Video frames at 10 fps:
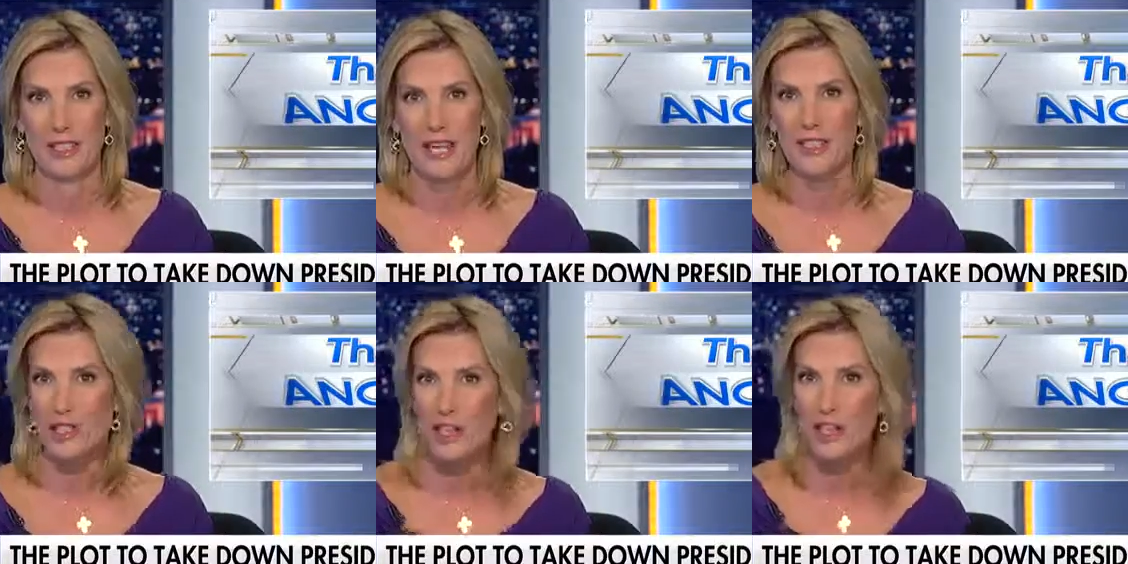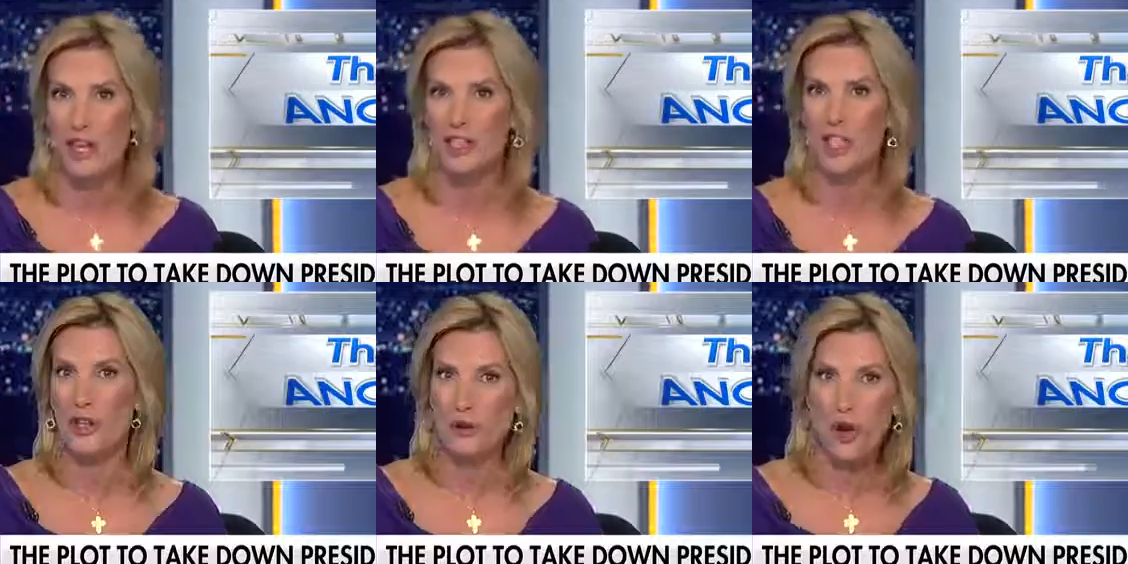and start
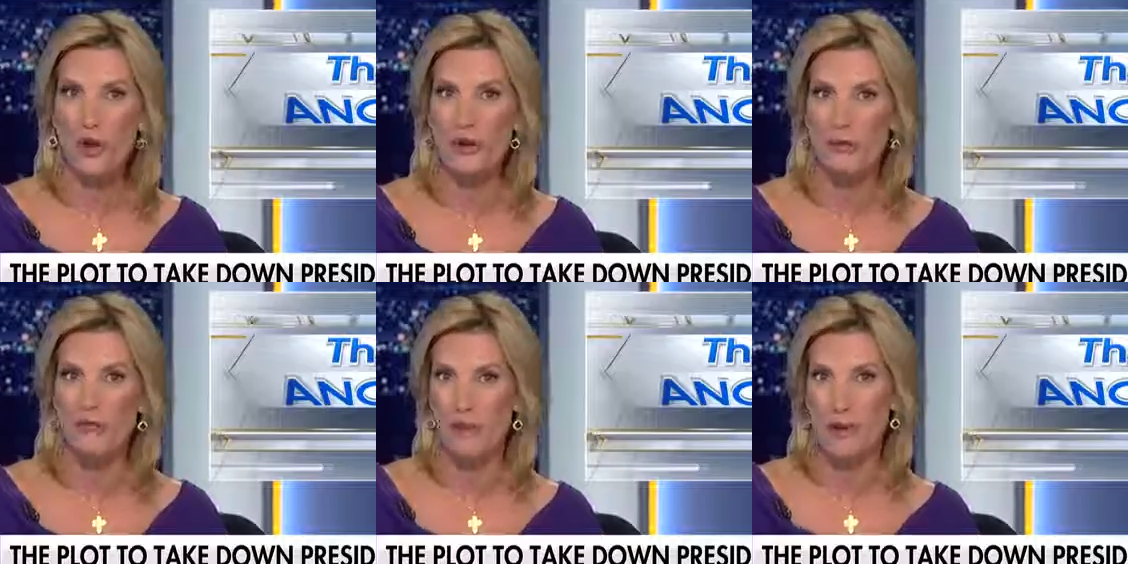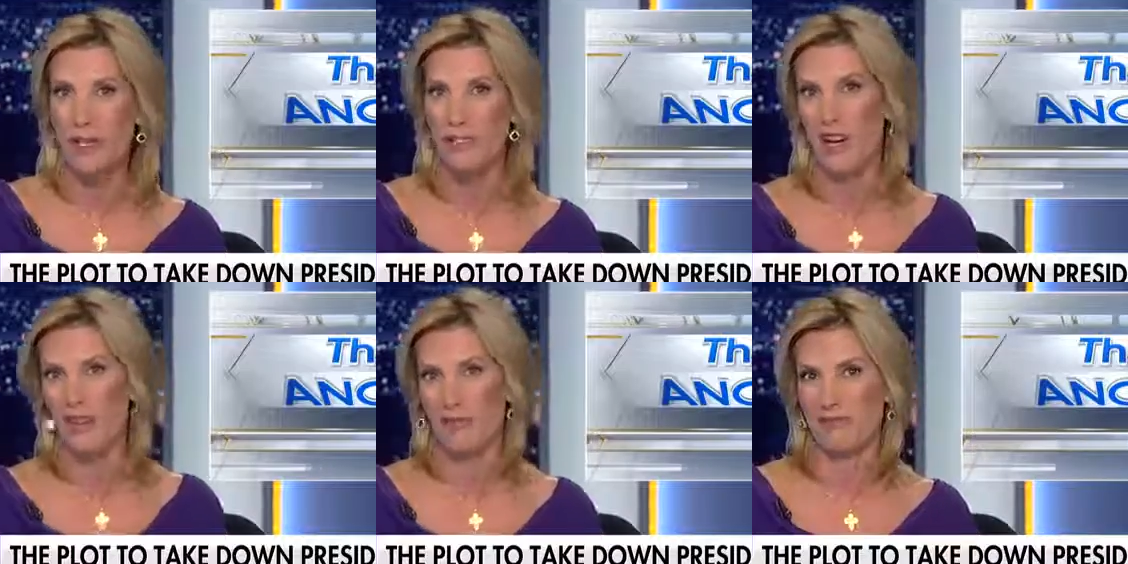launching their own, maybe it's
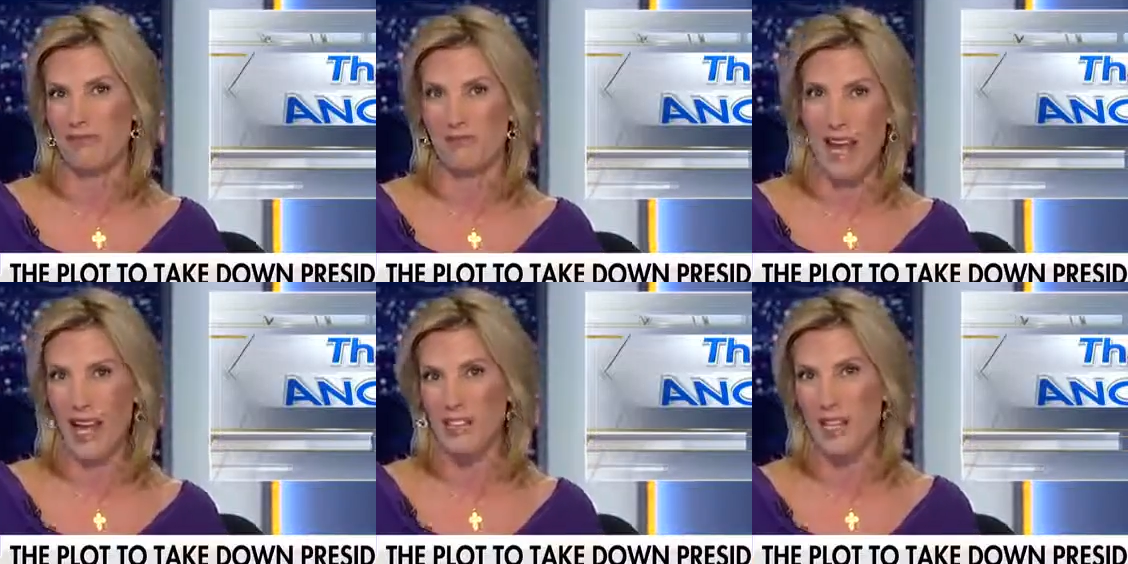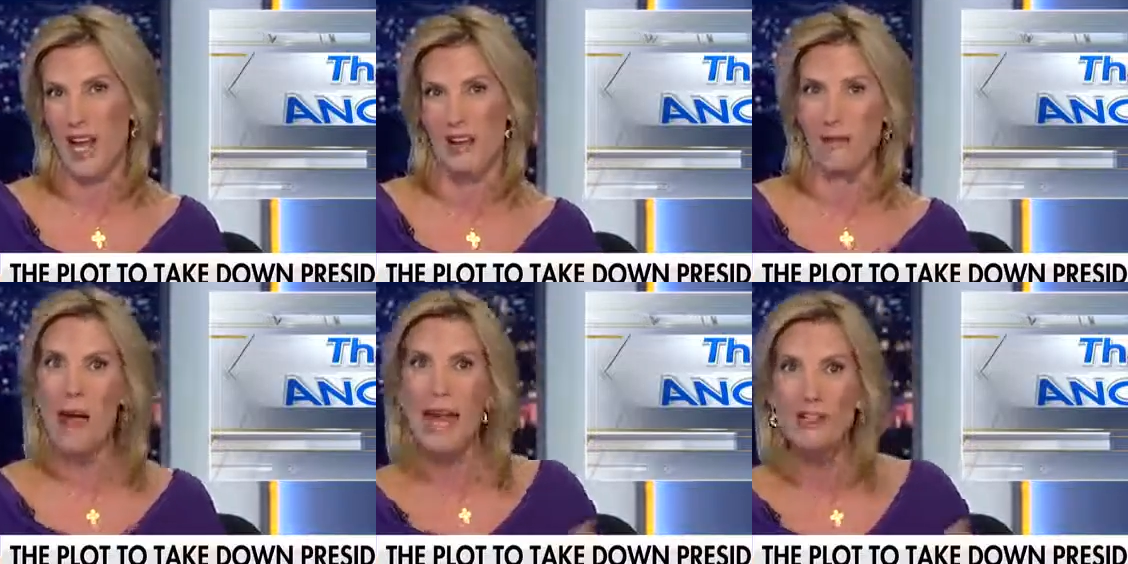called
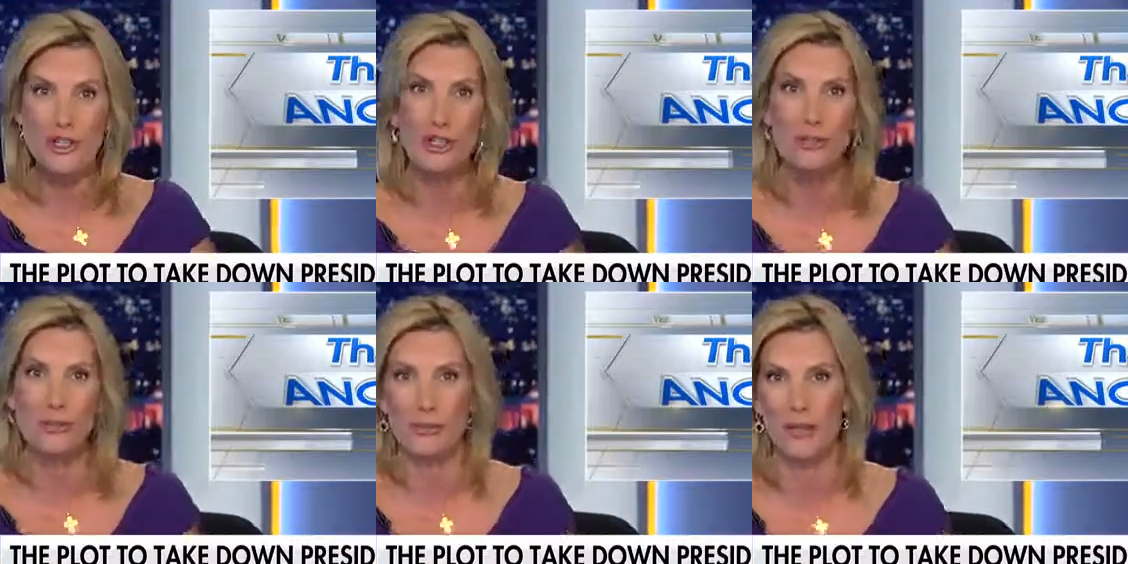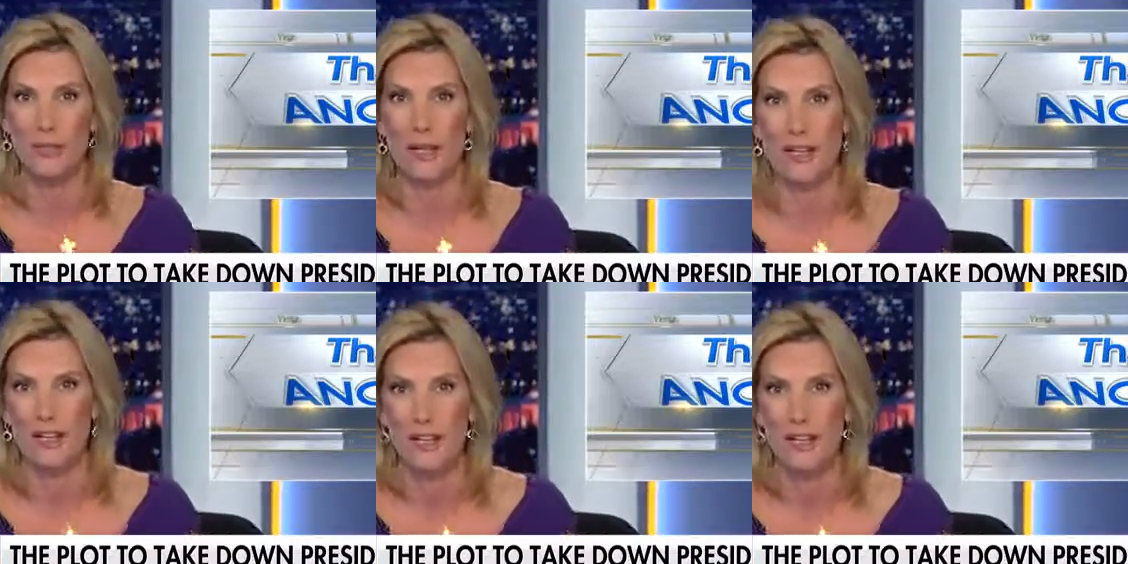#MenToo movement,